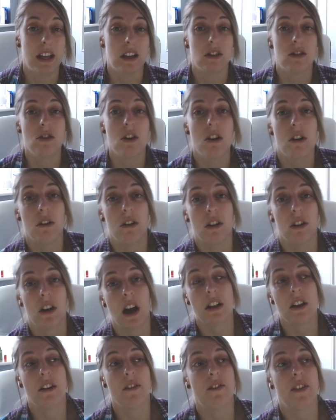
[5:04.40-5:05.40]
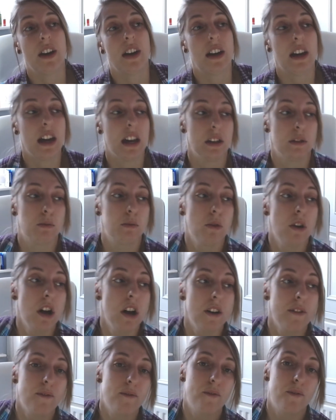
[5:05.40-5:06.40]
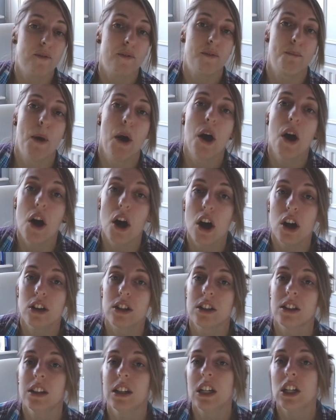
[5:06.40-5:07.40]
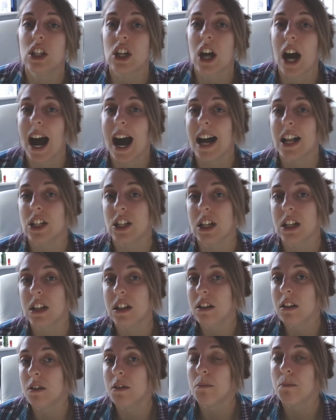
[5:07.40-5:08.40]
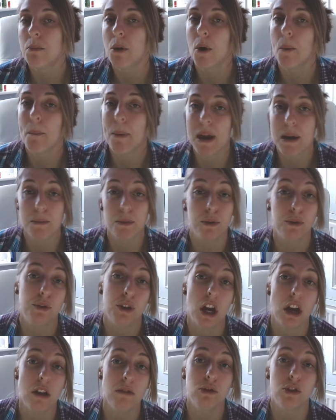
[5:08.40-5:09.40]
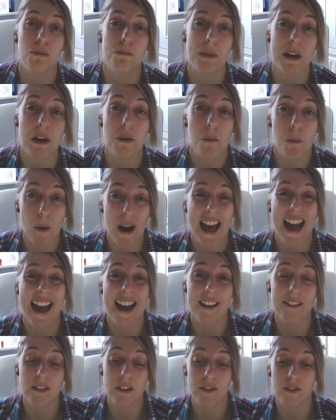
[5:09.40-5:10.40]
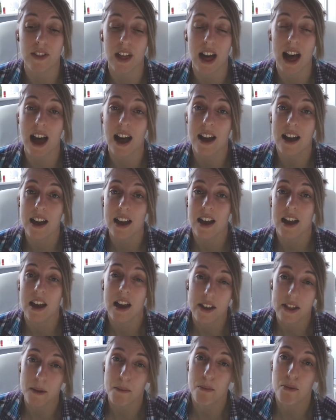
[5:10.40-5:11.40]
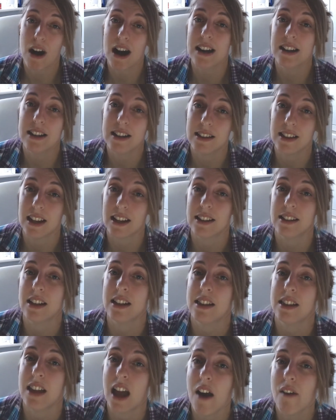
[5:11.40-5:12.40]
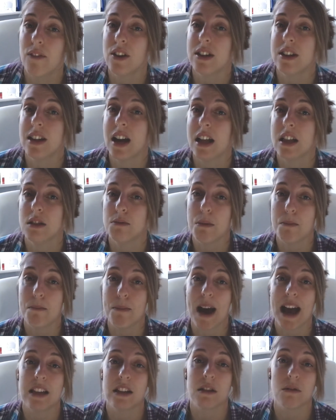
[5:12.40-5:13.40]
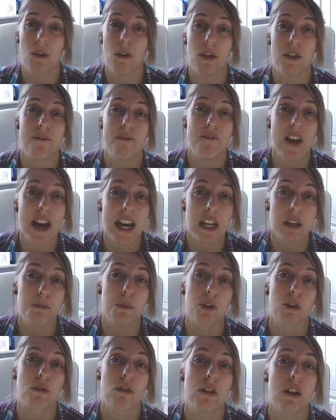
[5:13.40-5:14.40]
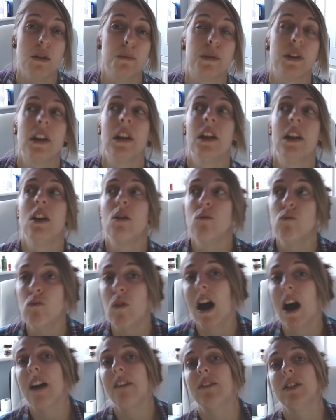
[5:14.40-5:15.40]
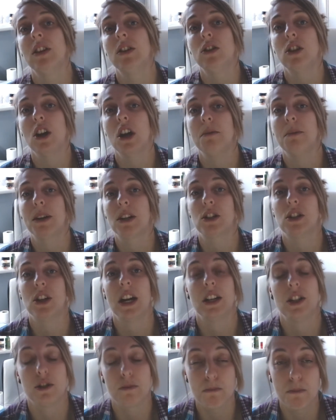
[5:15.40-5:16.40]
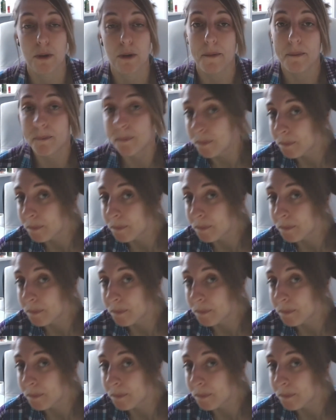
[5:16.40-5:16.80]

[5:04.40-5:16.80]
It's not, I don't think it's worth personally charging, but people do, so be aware of that. And the prices, like I said, definitely tend to be better on the Facebook groups rather than Turnip Exchange. But